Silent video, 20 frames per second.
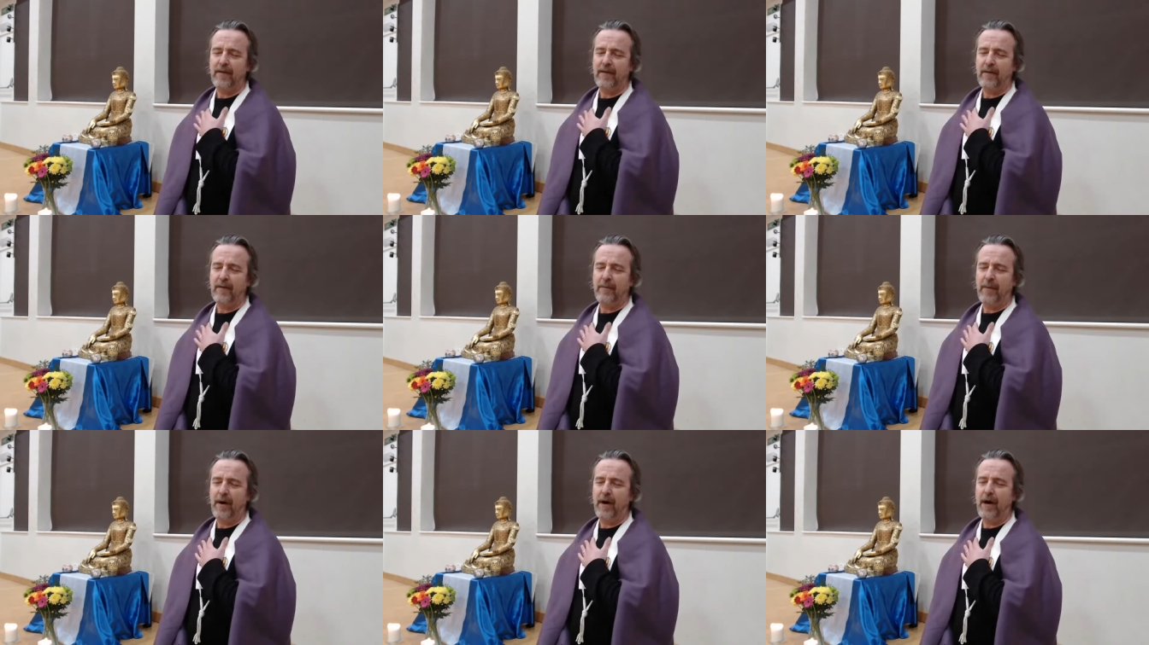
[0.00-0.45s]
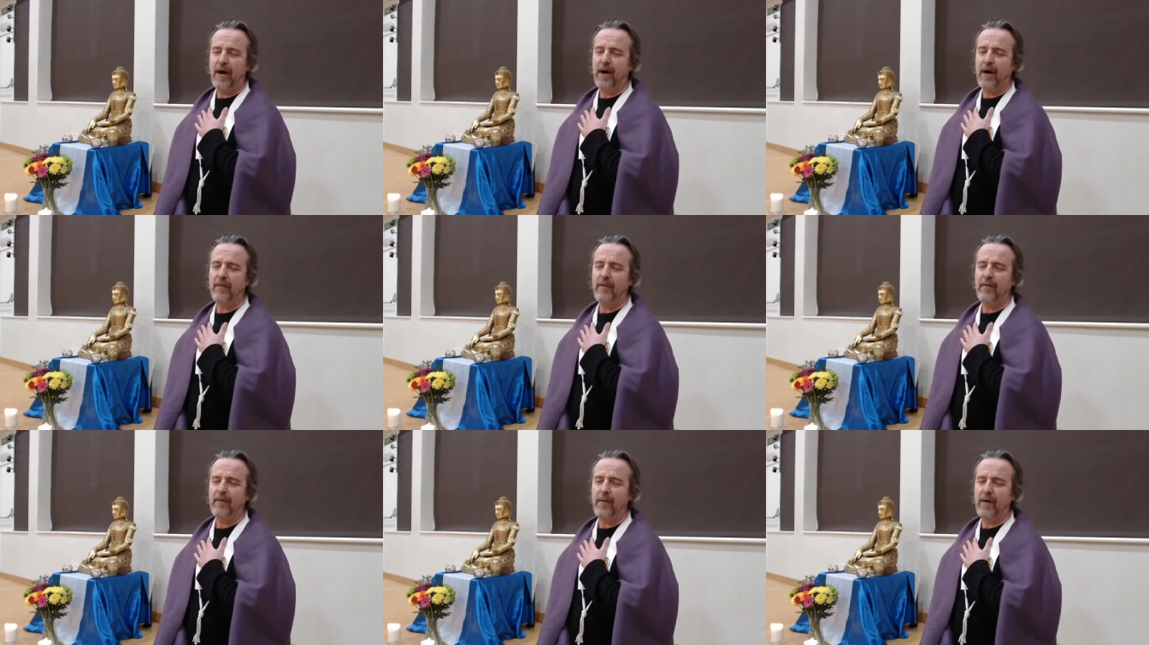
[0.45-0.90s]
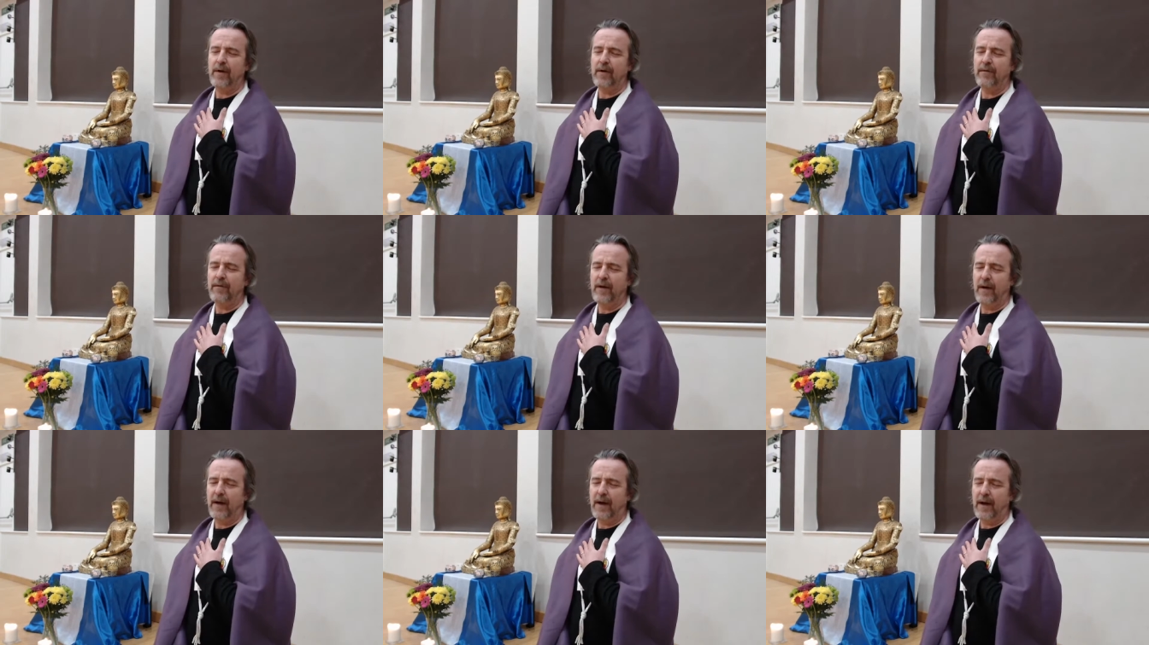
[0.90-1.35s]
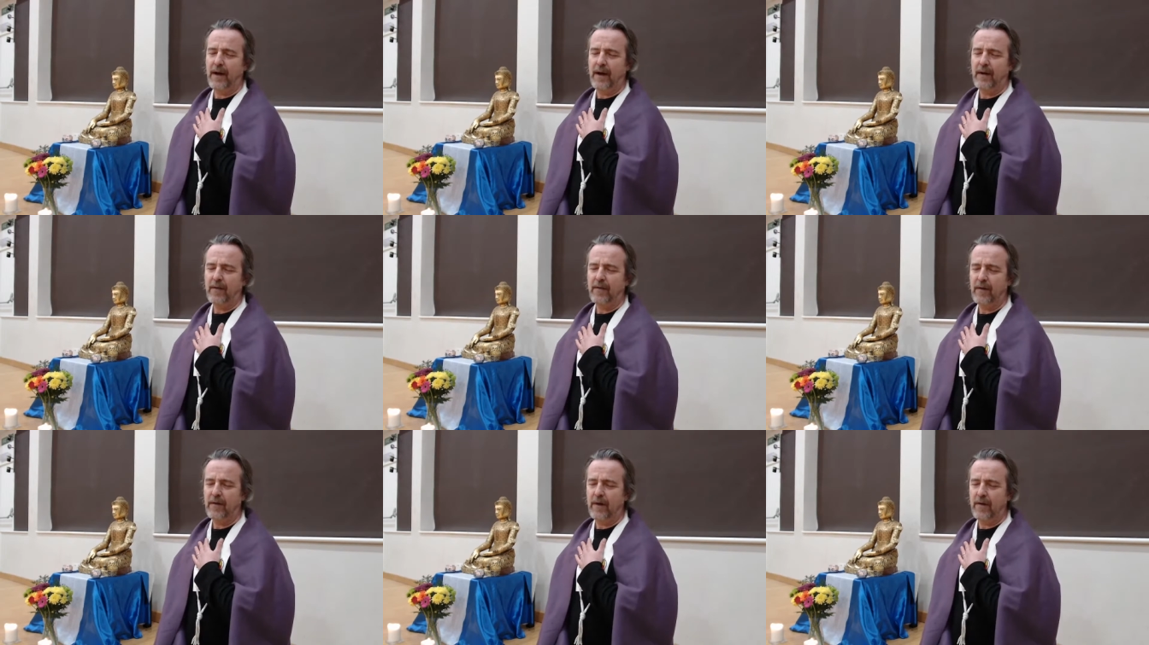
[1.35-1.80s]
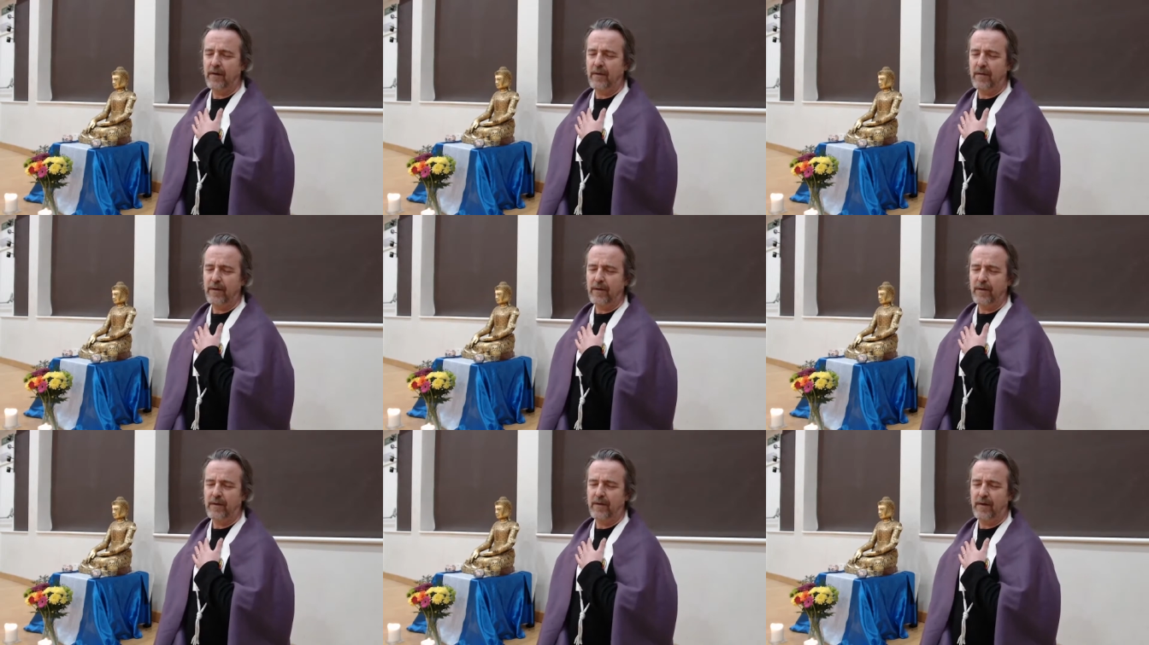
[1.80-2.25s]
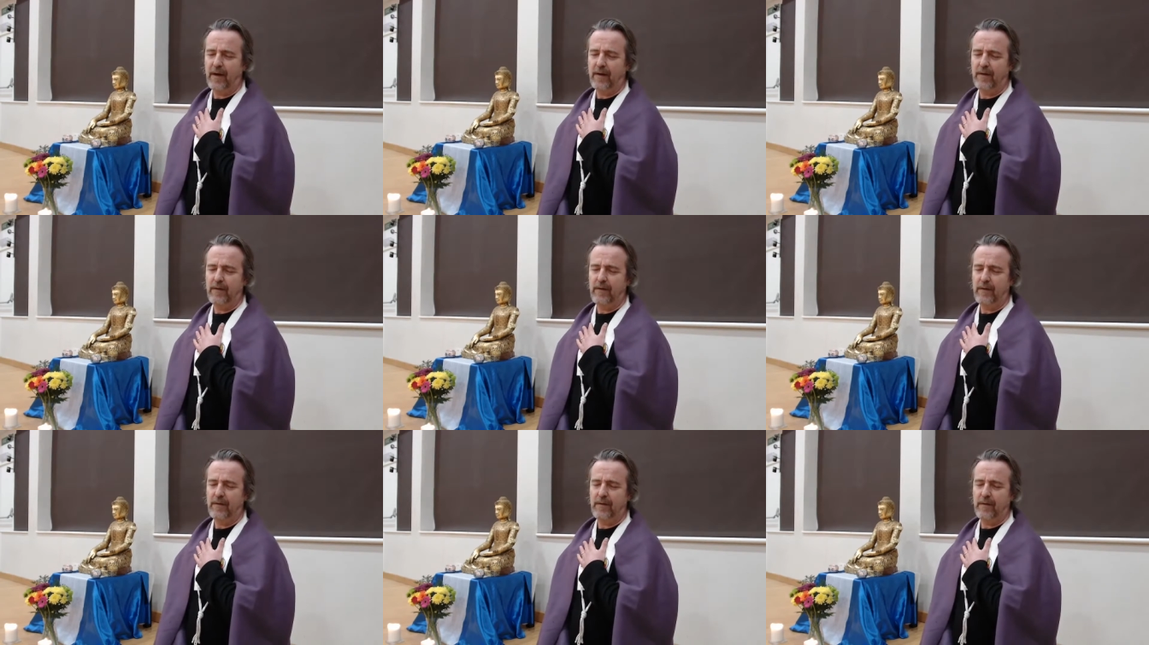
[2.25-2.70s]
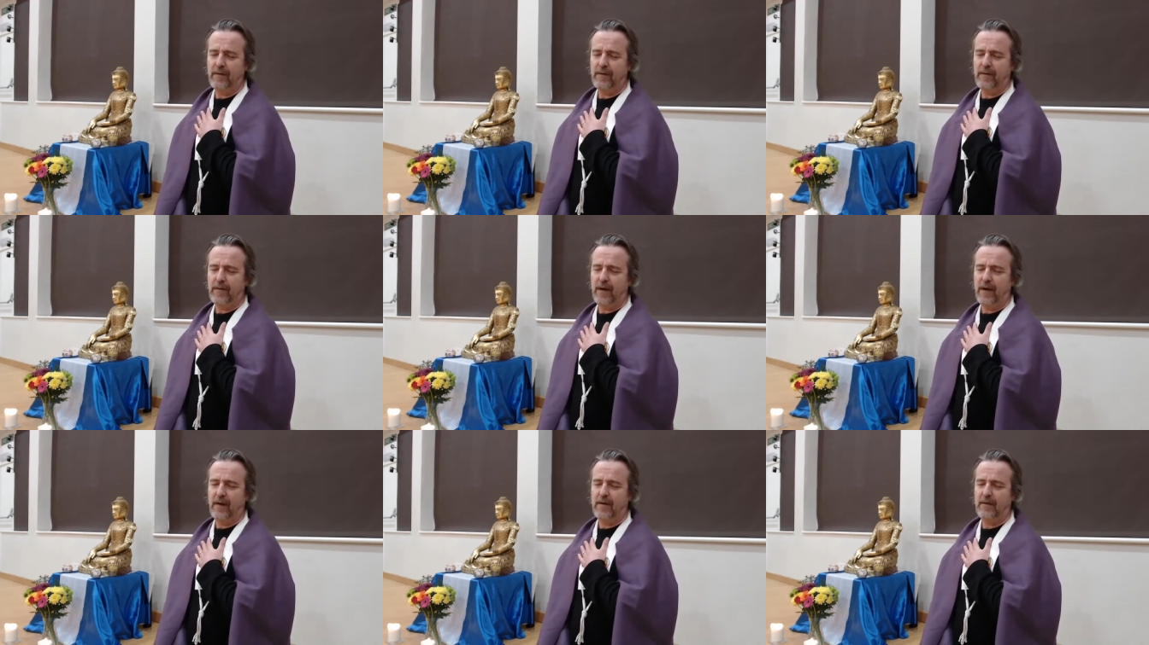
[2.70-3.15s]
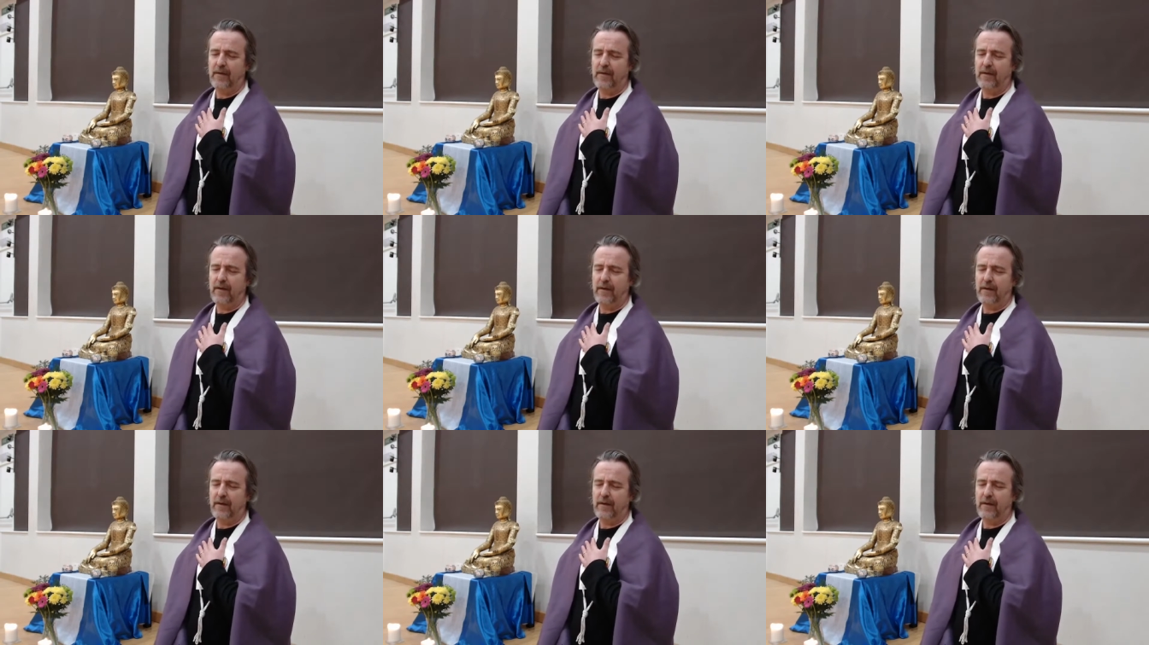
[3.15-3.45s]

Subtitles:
the palm of one of your hands over the center of your chest.